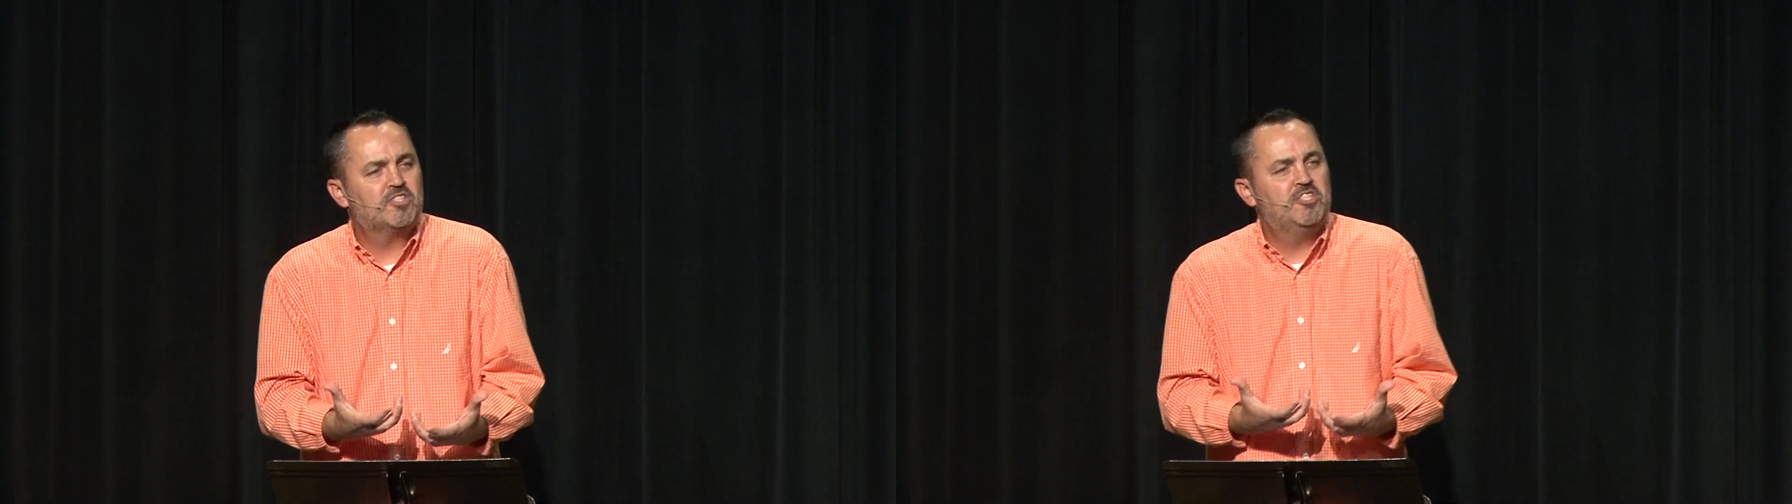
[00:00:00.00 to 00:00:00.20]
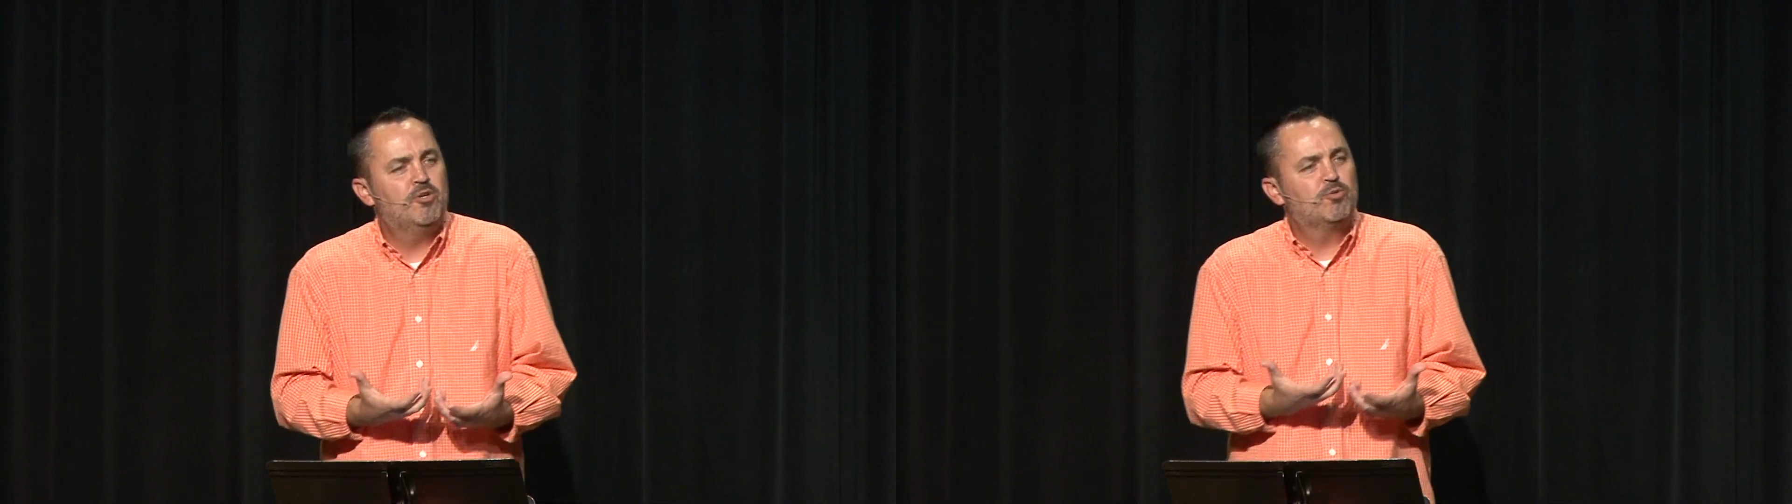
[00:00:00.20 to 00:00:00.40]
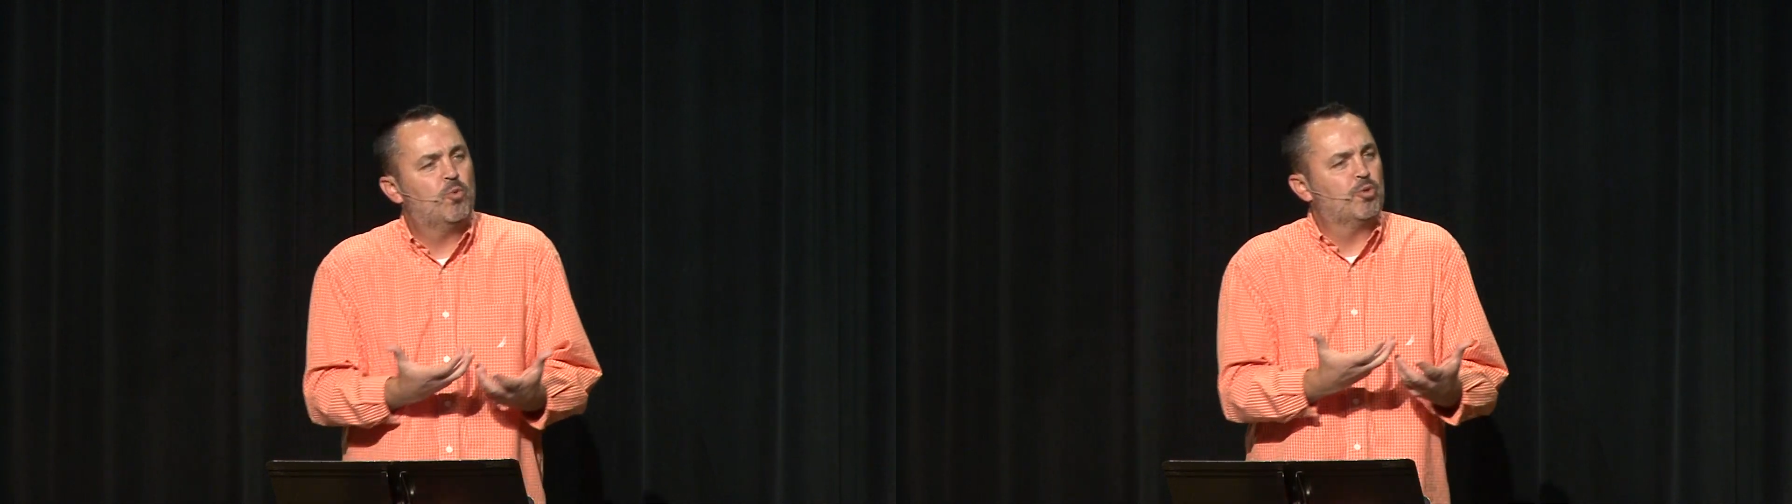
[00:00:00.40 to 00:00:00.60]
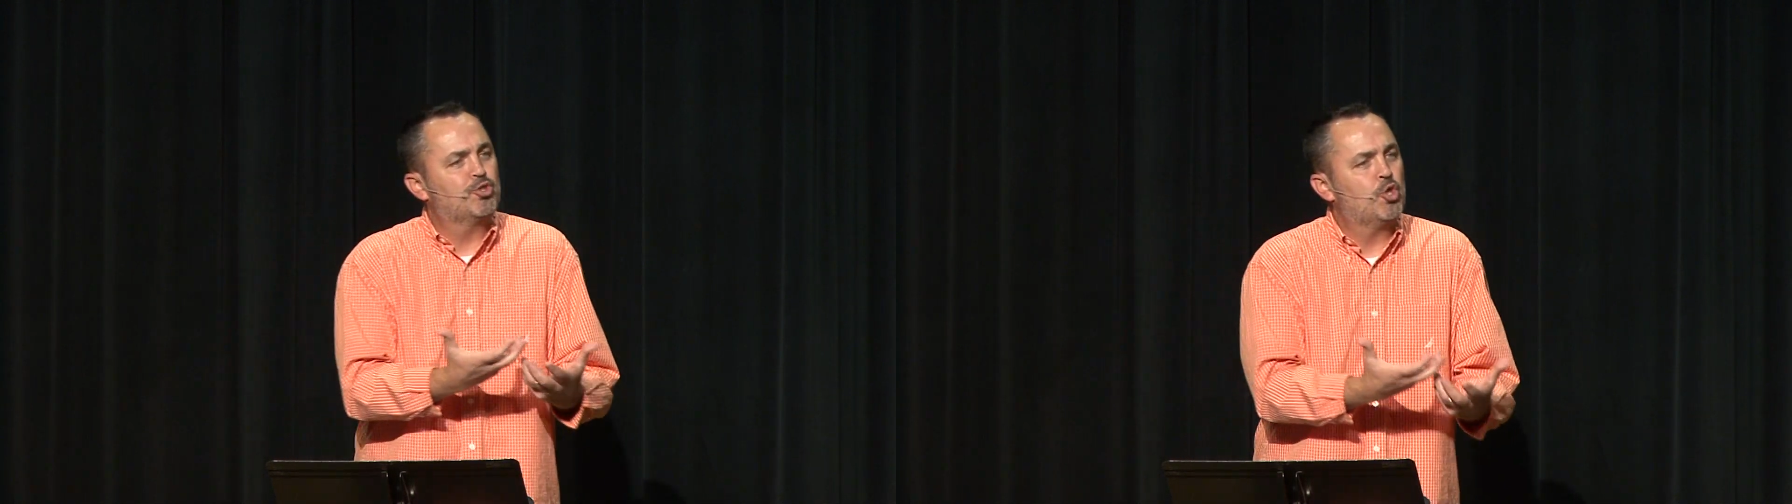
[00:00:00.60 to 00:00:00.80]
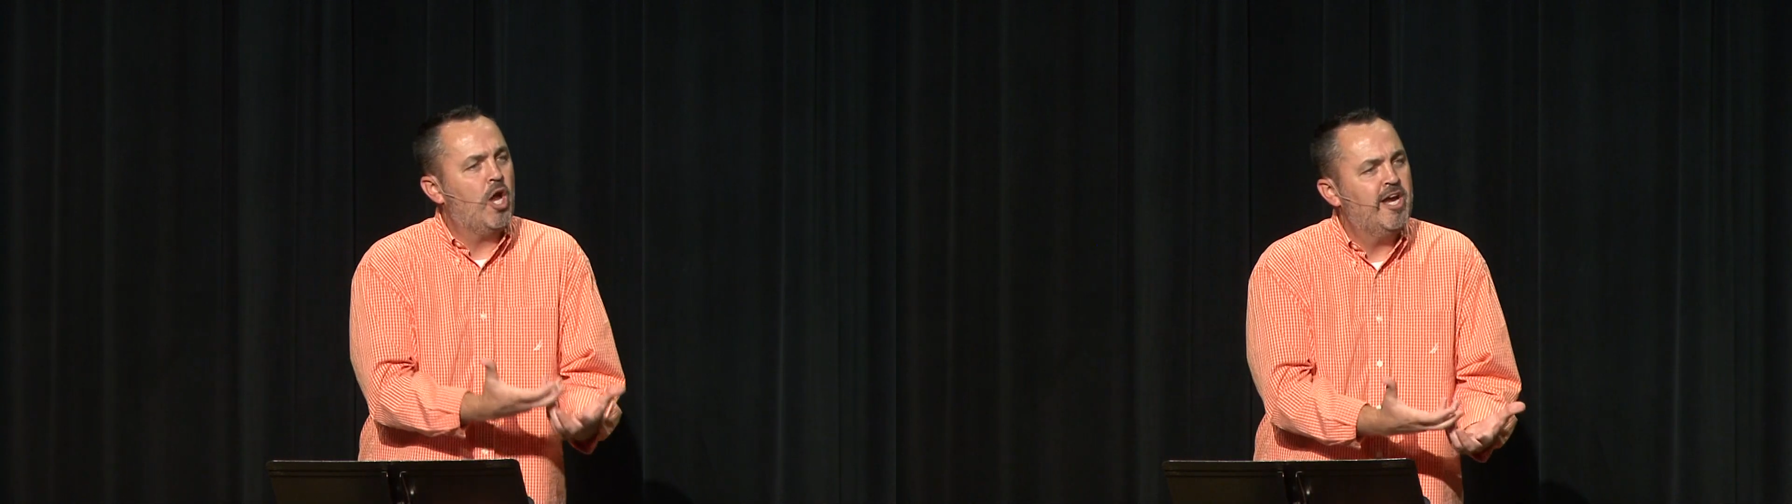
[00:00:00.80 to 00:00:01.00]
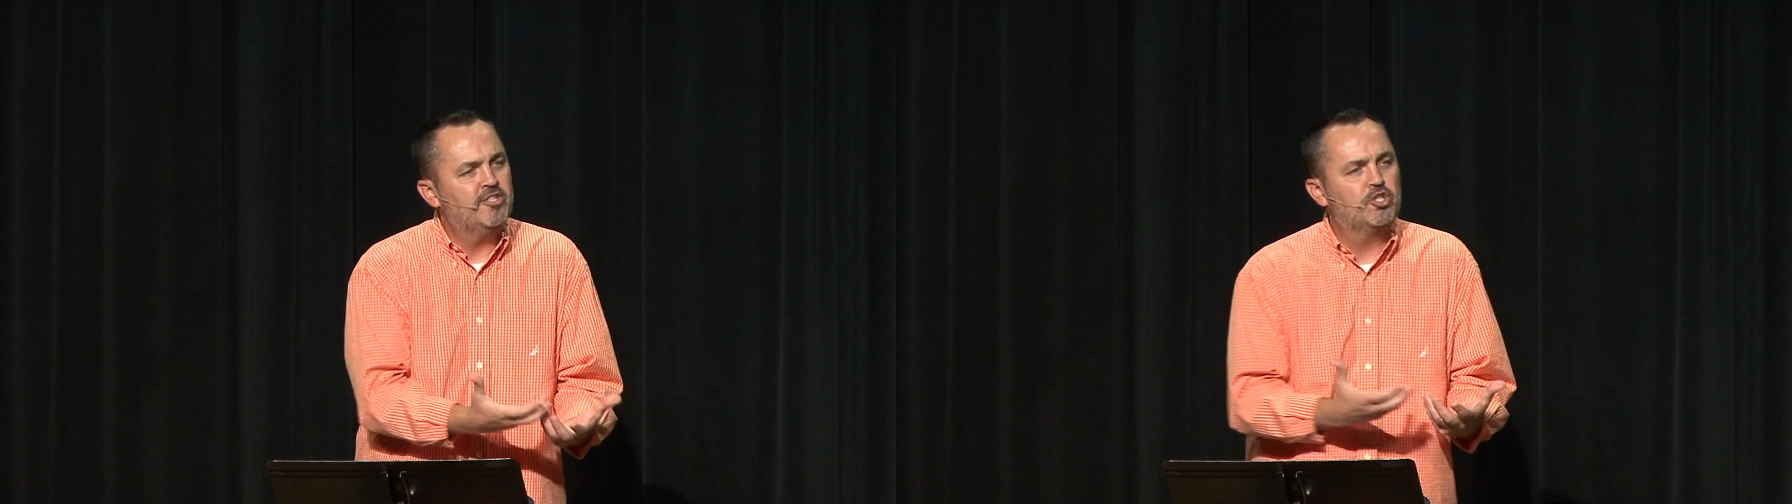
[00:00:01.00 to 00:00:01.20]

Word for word: He knows what we're trying to